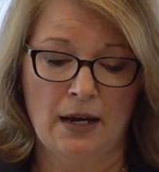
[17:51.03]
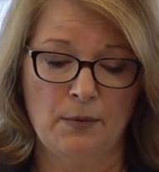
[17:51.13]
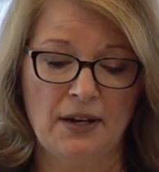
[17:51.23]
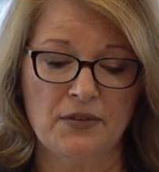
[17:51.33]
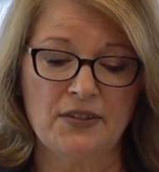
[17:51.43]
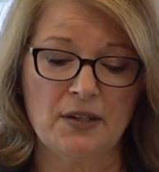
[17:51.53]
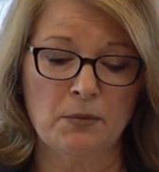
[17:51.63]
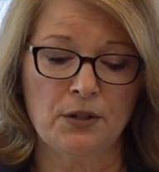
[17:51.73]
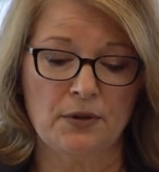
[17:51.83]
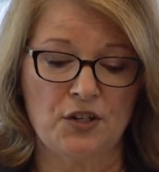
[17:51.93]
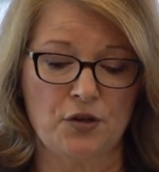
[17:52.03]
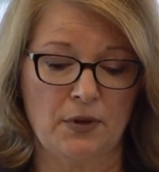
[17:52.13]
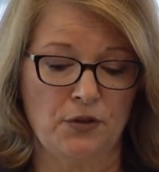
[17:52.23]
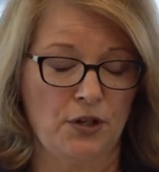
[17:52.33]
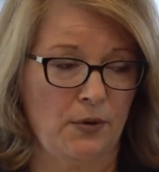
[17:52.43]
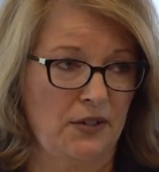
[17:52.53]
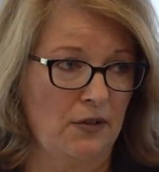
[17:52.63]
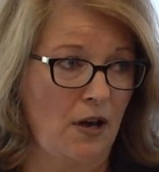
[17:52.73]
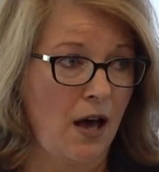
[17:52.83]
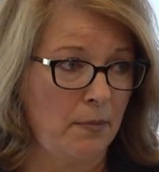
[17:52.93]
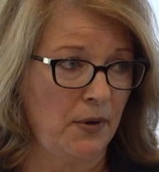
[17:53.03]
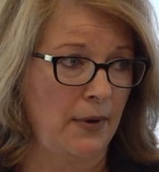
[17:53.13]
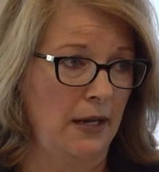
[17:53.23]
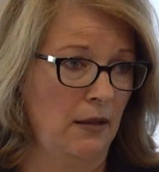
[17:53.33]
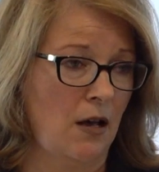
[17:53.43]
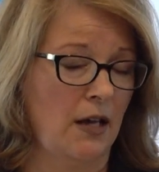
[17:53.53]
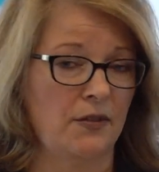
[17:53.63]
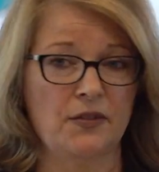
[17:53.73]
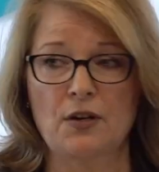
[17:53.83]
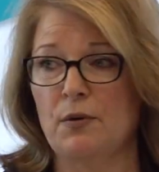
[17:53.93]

And we have a similar issue under US copyright laws.